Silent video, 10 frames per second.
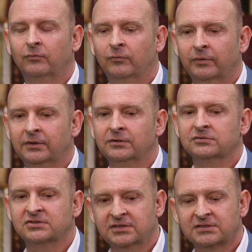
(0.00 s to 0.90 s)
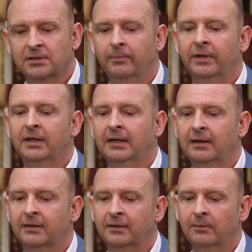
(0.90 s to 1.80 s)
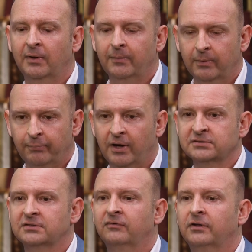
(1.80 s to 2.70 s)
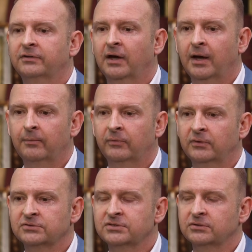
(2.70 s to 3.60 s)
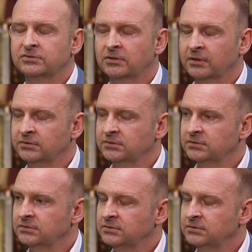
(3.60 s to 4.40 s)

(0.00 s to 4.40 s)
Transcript: when you see somebody and they might be positive all the time, there's still struggles.